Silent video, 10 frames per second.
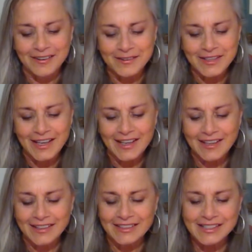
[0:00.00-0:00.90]

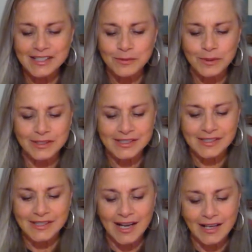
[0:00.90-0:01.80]
okay, and let's see what
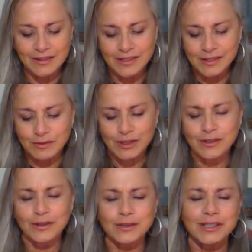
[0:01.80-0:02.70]
Saturn is
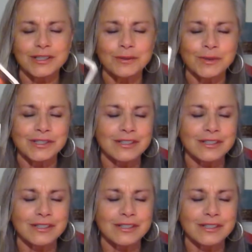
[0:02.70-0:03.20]
returning to us.